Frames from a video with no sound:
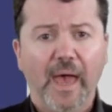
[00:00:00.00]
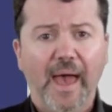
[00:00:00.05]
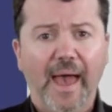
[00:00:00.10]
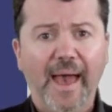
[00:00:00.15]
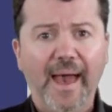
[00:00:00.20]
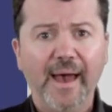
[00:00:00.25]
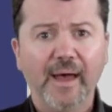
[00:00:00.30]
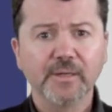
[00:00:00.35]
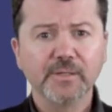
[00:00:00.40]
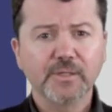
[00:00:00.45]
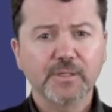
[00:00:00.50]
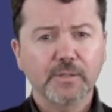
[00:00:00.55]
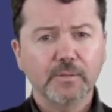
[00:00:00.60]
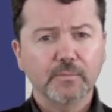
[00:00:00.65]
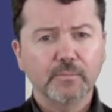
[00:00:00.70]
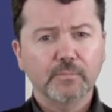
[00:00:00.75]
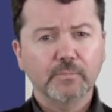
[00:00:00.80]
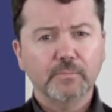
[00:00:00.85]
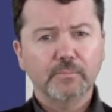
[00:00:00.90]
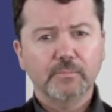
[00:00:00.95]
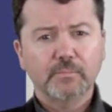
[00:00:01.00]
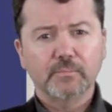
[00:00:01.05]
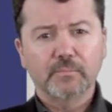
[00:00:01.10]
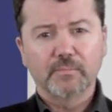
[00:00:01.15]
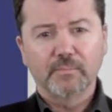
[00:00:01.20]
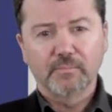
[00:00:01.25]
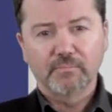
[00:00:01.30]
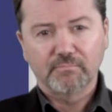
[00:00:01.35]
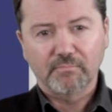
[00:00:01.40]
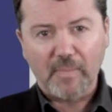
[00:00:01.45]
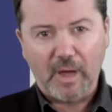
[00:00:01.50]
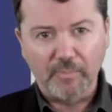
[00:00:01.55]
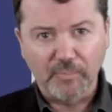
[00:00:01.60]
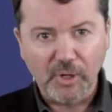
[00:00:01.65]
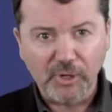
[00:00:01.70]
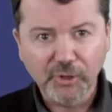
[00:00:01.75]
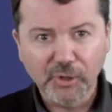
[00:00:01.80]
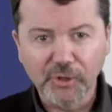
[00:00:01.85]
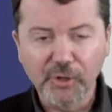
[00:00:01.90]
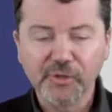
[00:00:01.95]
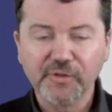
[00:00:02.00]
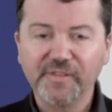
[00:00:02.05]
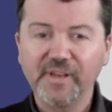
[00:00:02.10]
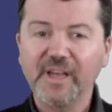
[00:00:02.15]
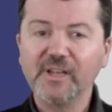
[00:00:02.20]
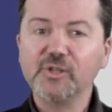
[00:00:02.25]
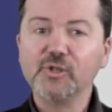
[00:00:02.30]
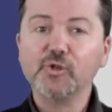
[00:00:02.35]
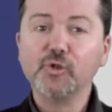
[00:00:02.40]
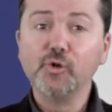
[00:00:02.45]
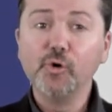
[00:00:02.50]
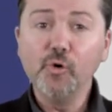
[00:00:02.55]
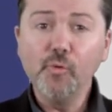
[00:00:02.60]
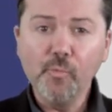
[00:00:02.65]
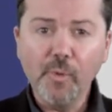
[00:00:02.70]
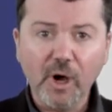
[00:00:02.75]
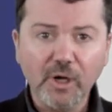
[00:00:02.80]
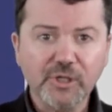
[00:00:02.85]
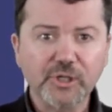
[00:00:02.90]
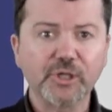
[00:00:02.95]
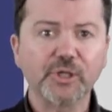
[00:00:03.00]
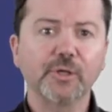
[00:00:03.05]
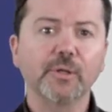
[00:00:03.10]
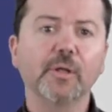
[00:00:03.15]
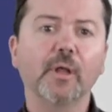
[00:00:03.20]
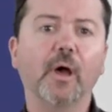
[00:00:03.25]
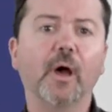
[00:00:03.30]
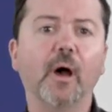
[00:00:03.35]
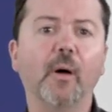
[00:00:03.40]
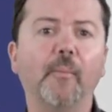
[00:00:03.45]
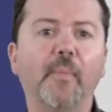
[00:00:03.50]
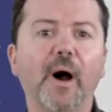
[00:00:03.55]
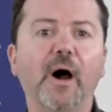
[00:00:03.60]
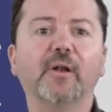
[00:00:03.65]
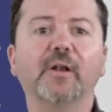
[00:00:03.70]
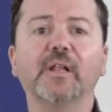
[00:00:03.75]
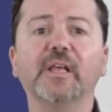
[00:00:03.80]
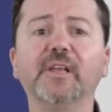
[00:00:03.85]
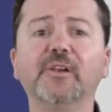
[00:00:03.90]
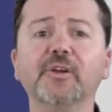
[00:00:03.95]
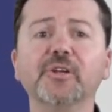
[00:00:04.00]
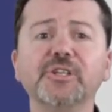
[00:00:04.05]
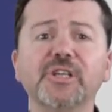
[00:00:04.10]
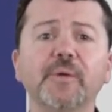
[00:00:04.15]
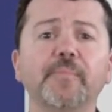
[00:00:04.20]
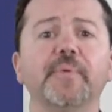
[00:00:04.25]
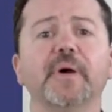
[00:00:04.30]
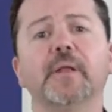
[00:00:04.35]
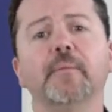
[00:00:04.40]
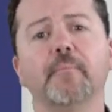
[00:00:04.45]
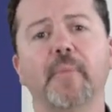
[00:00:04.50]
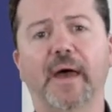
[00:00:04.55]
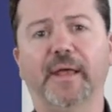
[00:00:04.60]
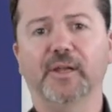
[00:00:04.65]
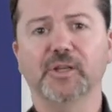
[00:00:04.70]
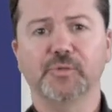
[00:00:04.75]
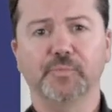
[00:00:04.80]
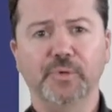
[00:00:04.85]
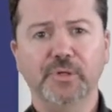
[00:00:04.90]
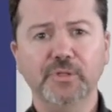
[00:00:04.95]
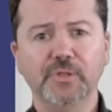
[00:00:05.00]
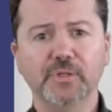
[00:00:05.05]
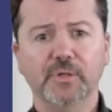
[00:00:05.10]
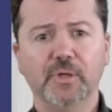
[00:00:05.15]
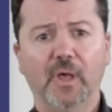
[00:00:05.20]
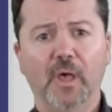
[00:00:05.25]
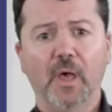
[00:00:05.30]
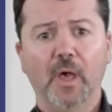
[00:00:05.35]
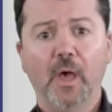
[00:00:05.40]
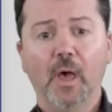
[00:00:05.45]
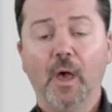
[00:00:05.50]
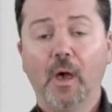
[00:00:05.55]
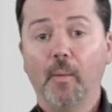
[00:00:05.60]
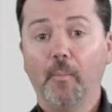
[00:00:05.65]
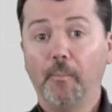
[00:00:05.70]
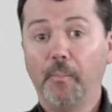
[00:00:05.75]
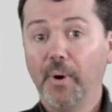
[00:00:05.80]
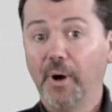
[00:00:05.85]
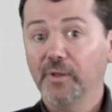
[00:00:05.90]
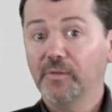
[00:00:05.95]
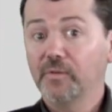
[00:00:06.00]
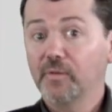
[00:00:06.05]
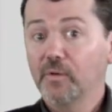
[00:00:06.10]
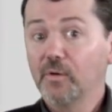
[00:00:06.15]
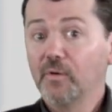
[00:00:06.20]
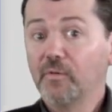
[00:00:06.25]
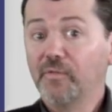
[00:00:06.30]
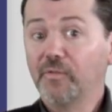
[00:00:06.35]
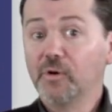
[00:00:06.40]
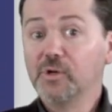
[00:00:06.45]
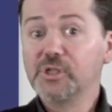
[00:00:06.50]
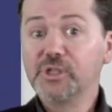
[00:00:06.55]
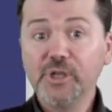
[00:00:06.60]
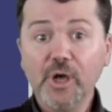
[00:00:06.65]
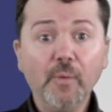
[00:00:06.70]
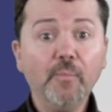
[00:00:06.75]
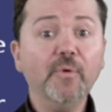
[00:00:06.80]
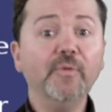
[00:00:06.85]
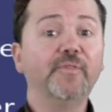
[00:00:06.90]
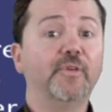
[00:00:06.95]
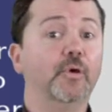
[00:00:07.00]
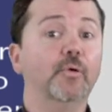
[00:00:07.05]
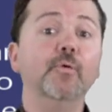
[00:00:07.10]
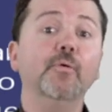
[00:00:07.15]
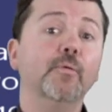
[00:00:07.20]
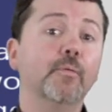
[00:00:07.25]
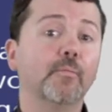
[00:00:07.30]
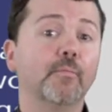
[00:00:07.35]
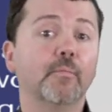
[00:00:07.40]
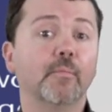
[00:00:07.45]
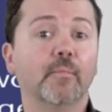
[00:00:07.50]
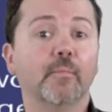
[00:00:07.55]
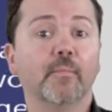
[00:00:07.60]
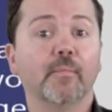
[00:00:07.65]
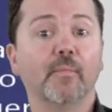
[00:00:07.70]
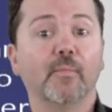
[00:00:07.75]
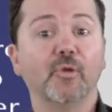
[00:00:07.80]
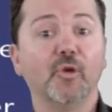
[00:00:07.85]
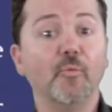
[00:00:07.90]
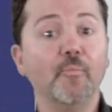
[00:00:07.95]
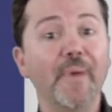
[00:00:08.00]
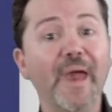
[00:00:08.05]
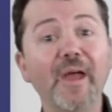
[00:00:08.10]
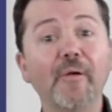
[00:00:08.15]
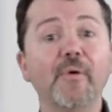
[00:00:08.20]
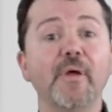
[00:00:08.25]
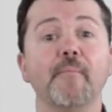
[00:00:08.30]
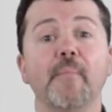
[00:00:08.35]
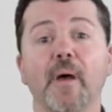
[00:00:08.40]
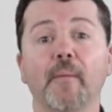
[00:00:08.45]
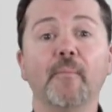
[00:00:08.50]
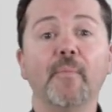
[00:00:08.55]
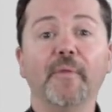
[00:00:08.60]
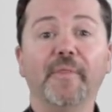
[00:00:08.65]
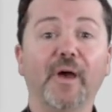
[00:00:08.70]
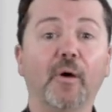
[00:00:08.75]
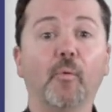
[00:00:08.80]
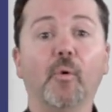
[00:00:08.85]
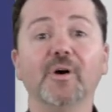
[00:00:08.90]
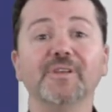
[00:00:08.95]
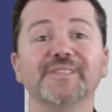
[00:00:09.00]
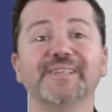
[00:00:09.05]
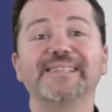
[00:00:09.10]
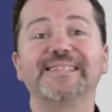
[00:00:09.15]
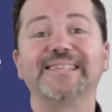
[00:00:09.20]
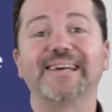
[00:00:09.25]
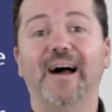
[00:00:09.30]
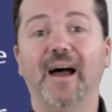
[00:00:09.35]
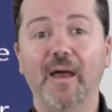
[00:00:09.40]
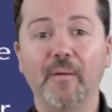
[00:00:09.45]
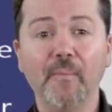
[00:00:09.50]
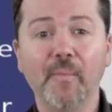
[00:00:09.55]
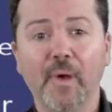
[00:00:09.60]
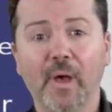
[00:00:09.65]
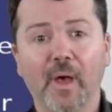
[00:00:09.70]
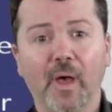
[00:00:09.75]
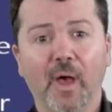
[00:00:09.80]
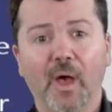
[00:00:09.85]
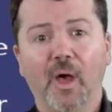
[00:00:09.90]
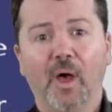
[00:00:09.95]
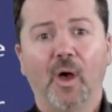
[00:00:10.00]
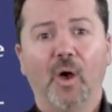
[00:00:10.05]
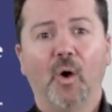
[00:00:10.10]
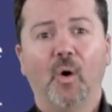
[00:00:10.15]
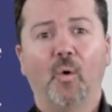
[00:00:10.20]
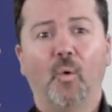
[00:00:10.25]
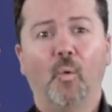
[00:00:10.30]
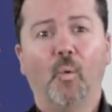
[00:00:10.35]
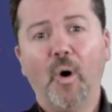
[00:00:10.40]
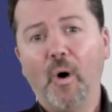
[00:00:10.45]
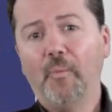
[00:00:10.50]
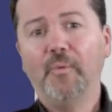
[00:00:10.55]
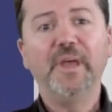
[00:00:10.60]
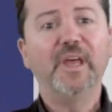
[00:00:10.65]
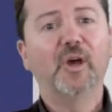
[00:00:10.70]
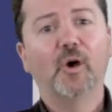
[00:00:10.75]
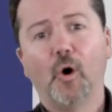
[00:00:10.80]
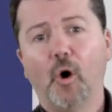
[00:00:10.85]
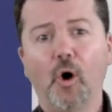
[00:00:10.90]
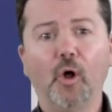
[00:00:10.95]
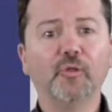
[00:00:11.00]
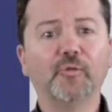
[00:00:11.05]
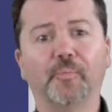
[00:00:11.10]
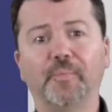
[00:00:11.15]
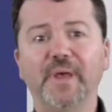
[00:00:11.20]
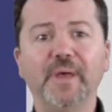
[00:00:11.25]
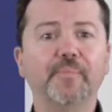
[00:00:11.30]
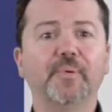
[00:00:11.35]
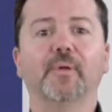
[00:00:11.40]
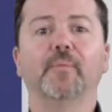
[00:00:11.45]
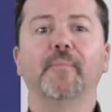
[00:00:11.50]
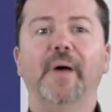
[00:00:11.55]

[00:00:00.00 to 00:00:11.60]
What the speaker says: And I'm not going to say too much about leadership and management, but for some of you, you may remember there was a time when we called people